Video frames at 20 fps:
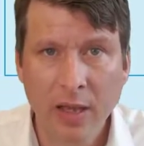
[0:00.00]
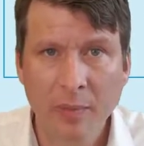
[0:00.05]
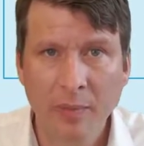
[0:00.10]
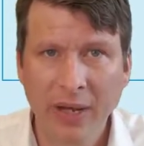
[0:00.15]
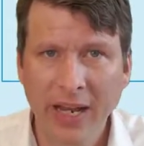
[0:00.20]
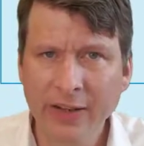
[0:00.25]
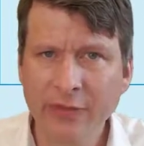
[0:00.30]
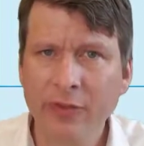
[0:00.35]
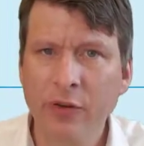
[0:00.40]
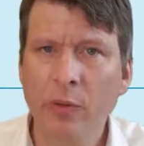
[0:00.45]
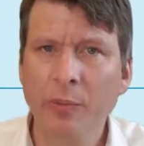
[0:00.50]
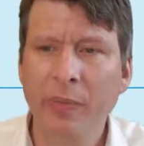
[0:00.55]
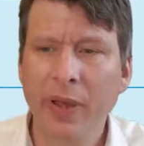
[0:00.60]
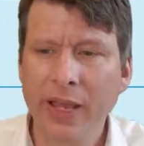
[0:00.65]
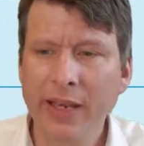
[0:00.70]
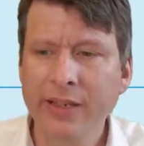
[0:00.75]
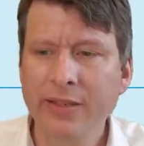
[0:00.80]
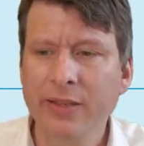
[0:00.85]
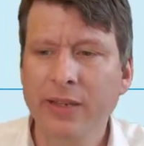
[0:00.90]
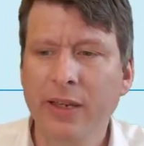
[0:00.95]
Platform
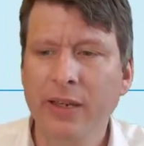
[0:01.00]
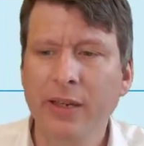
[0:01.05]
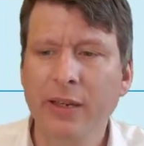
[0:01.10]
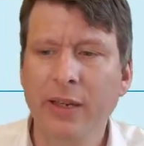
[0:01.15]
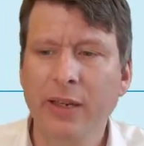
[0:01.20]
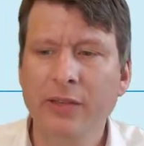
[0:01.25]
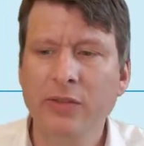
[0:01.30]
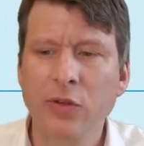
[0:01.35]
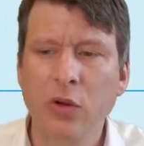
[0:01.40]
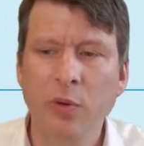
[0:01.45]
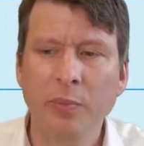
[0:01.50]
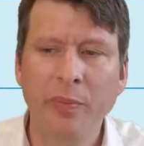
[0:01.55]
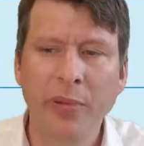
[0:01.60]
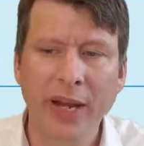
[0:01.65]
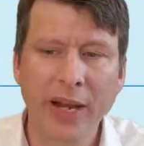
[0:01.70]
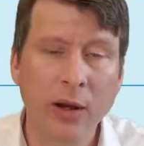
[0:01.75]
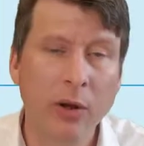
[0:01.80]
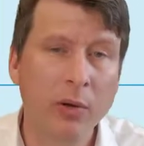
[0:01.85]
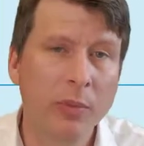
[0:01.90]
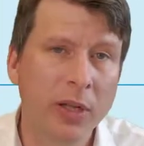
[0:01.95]
pacing is
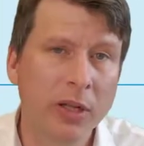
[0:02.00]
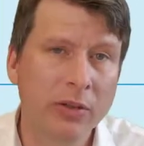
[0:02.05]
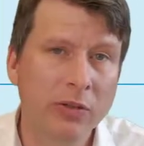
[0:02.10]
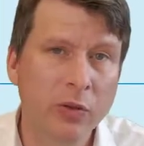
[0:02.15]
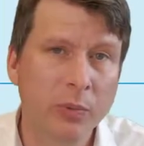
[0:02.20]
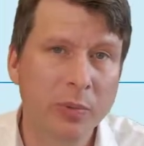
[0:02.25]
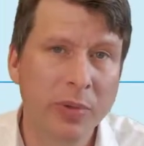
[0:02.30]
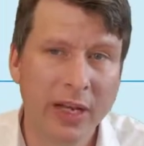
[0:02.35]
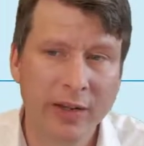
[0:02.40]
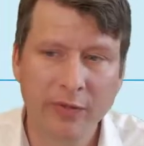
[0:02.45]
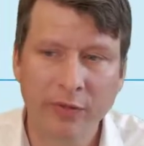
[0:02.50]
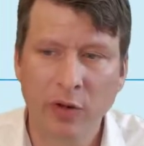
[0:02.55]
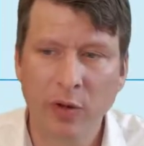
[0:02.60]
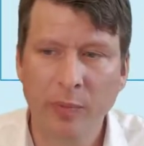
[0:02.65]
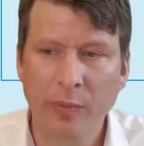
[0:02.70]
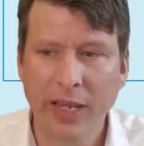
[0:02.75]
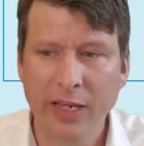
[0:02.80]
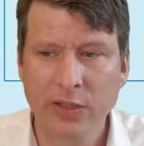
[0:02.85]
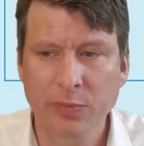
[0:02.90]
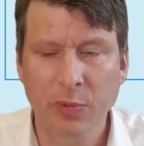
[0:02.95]
comparable to
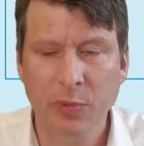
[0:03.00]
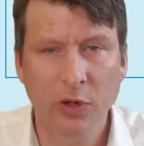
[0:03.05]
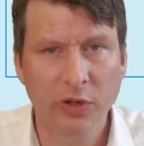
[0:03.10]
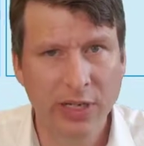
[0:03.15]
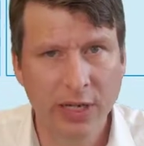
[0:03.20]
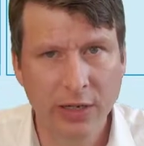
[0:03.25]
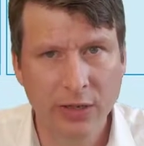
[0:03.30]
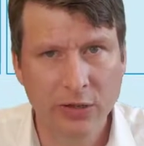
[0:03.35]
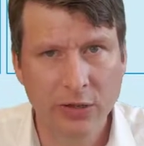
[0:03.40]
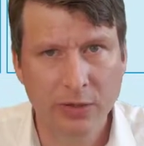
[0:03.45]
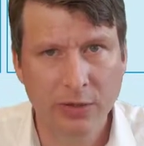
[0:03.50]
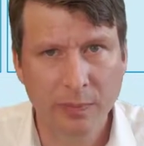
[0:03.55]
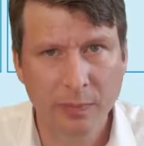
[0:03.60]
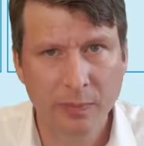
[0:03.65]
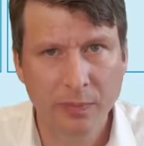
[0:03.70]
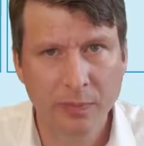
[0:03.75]
platform exploitation.